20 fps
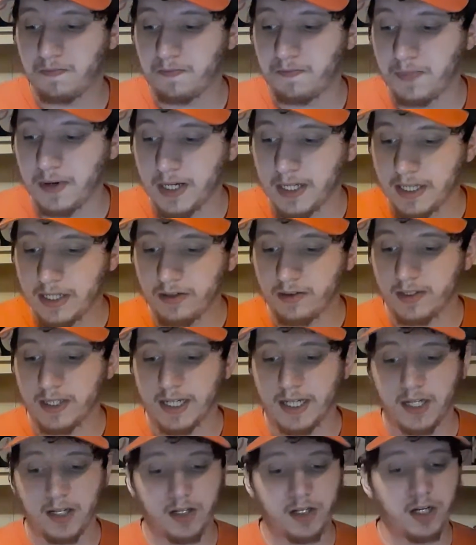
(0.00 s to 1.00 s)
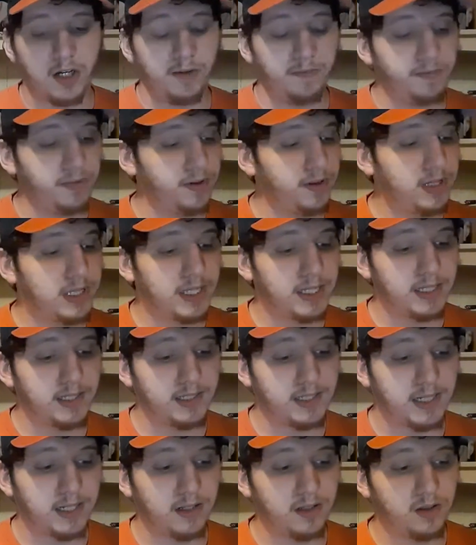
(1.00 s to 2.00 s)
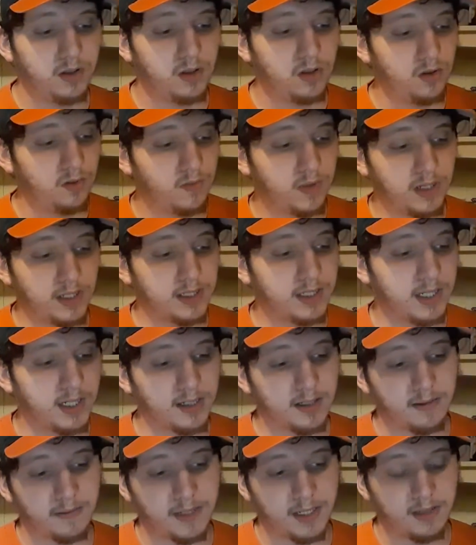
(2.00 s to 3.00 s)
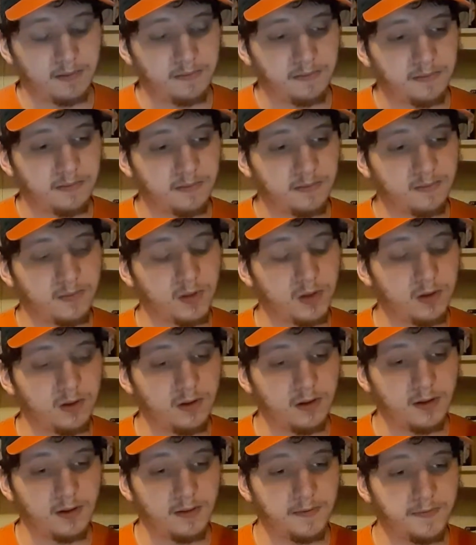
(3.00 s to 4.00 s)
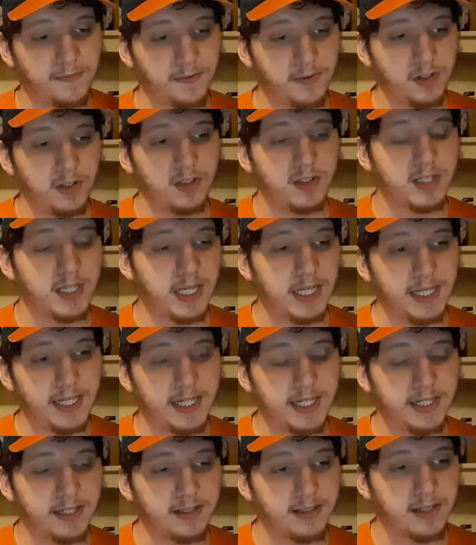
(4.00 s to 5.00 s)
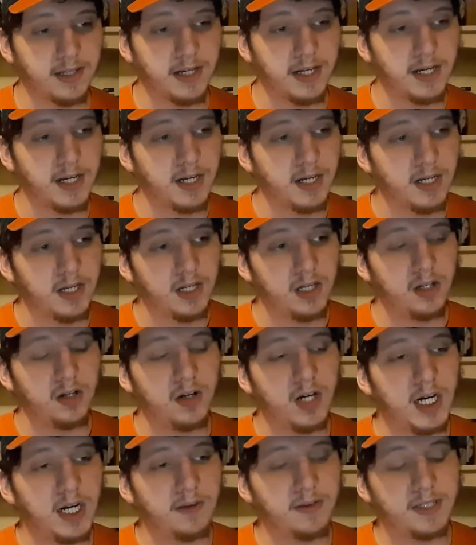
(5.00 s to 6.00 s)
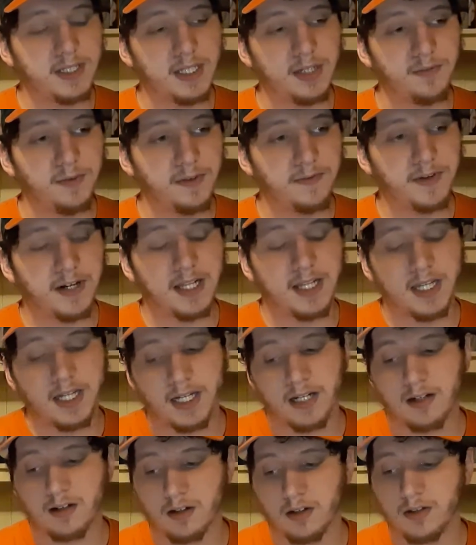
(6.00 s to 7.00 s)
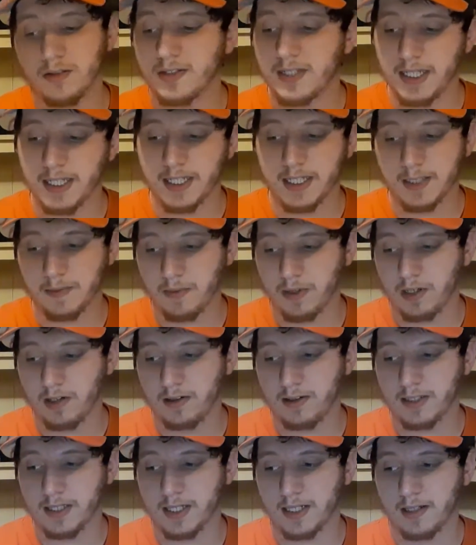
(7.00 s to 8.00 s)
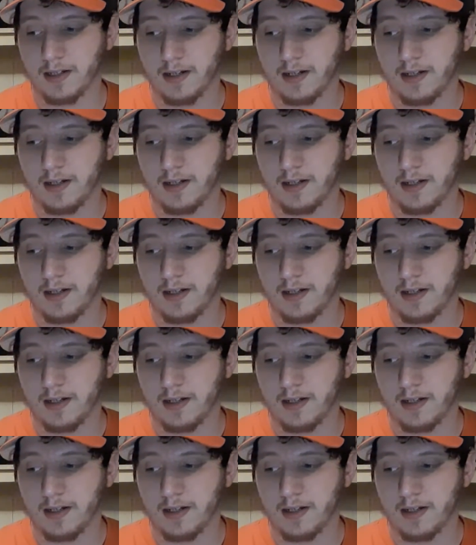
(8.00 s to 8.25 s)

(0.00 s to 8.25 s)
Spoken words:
But there's like a couple things I do want to talk about. The first thing is, you know how we said we finally got closing experience in